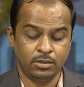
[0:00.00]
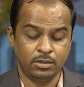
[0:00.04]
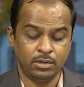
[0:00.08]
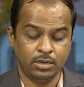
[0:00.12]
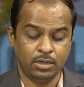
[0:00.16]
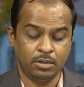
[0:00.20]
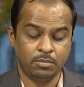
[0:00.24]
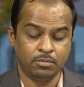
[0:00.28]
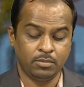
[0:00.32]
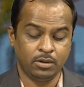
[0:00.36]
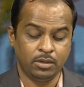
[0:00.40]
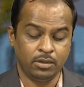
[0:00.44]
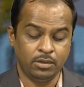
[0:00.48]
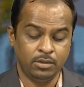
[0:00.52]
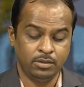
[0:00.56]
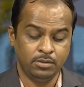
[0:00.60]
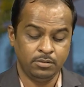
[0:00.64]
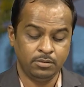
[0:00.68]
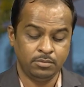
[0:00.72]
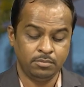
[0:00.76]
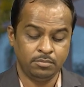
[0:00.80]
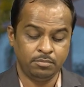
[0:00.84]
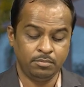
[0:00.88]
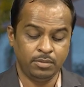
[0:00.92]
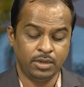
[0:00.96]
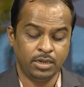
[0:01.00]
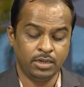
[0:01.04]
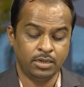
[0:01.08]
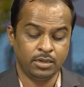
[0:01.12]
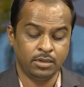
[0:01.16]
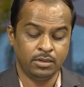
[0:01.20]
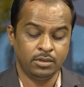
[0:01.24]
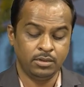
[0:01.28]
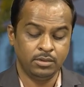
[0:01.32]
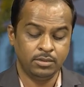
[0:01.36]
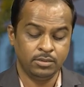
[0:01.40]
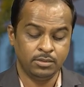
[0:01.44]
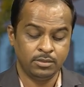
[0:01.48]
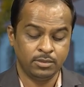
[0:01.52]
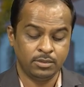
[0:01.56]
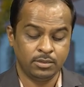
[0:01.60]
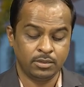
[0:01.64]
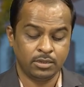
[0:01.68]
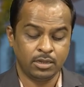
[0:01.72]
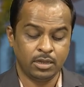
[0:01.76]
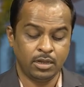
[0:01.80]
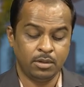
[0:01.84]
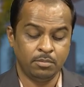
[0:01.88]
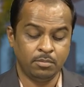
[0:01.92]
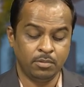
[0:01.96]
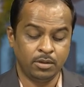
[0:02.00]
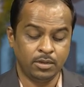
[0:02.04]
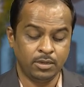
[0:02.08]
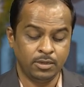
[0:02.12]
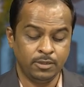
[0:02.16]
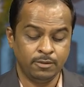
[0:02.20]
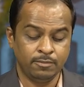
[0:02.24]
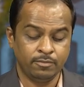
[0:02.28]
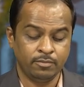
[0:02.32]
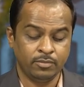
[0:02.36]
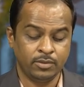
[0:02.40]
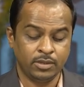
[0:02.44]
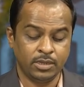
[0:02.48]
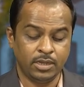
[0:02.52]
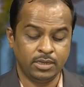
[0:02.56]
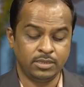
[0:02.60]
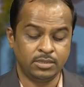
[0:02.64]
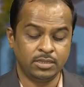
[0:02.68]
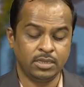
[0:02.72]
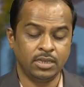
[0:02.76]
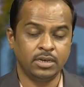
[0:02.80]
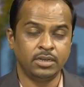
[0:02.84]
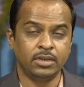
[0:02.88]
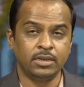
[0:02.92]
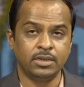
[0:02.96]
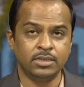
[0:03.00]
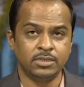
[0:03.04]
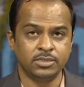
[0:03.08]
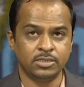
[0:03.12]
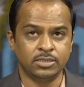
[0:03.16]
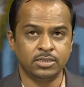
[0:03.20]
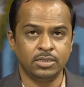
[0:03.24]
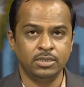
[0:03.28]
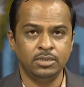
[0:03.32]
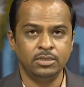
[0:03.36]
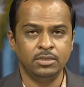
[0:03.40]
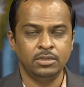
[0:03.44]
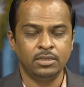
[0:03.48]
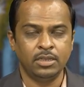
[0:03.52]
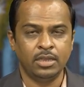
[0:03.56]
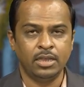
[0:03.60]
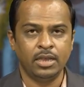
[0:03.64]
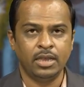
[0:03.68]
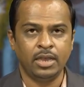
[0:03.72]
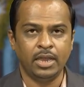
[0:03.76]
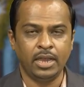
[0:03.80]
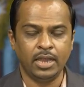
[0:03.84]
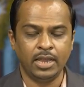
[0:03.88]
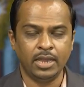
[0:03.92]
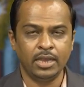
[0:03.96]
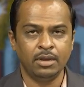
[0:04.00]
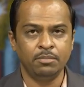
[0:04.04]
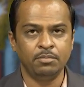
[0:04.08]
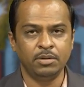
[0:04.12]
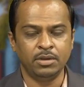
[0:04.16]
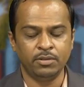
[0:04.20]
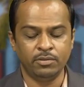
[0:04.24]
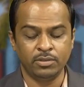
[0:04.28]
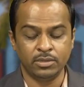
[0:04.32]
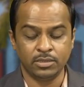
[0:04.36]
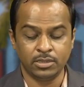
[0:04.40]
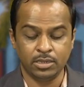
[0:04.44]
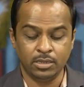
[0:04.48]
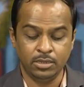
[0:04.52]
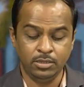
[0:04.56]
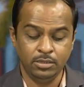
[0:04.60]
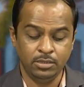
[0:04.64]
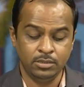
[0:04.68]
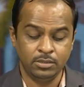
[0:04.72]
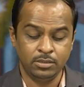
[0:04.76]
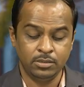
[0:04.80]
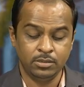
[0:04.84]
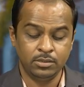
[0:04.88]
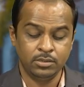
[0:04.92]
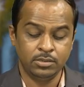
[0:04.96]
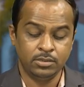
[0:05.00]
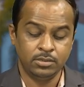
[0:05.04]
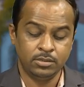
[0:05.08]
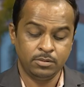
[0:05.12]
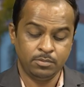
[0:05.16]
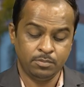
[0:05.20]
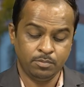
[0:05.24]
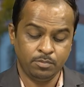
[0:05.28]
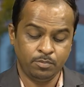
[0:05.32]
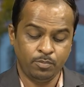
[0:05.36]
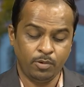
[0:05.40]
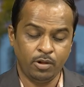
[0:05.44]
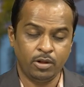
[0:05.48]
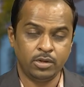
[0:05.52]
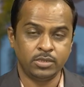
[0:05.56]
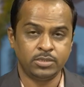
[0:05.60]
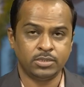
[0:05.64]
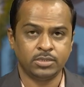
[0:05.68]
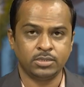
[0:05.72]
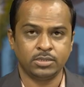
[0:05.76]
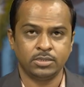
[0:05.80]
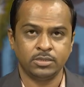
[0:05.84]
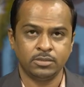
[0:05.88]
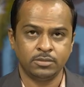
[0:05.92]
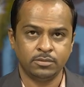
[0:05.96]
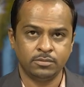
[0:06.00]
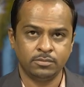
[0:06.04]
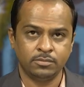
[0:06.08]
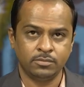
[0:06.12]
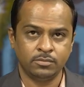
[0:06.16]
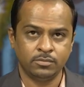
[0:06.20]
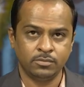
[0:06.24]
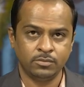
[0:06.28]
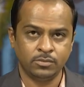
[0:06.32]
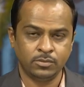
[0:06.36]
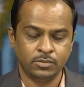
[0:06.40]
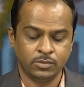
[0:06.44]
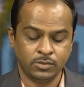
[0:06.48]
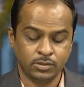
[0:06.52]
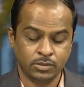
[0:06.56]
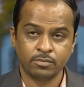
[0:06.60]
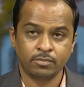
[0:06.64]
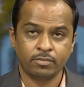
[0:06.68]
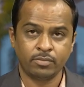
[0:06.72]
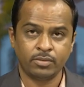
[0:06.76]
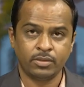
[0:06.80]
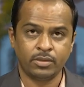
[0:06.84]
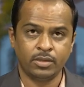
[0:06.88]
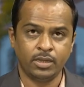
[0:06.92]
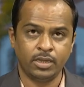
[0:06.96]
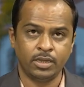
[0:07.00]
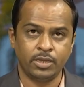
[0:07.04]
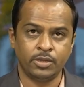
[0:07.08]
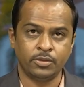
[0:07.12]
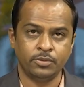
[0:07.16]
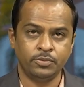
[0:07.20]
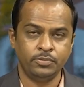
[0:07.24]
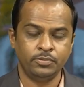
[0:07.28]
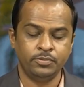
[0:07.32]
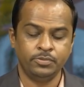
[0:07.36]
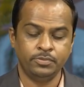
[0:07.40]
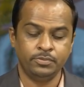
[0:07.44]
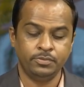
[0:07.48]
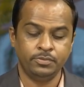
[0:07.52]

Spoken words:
lambda, beta, gamma, and theta is the angle between the points. Oh.